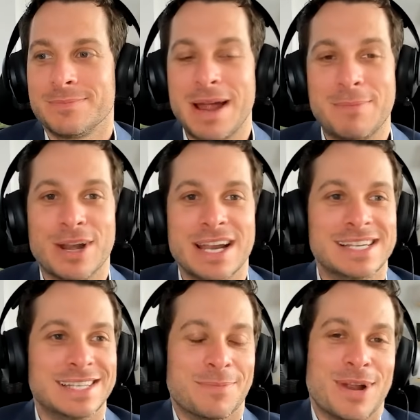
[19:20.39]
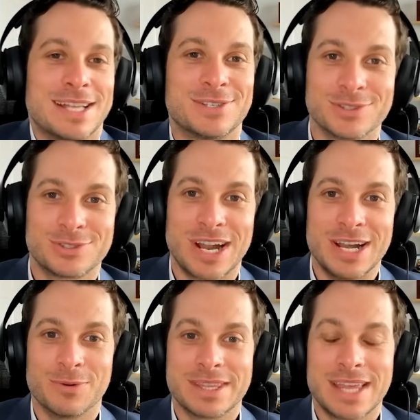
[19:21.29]
My brain is in a pretzel trying
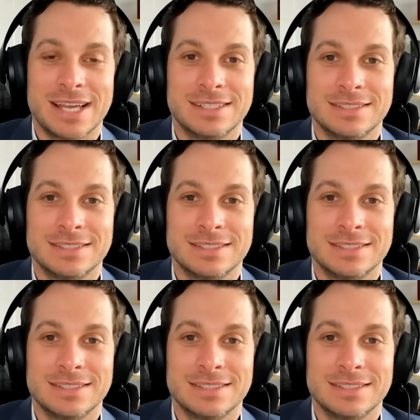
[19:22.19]
to read that.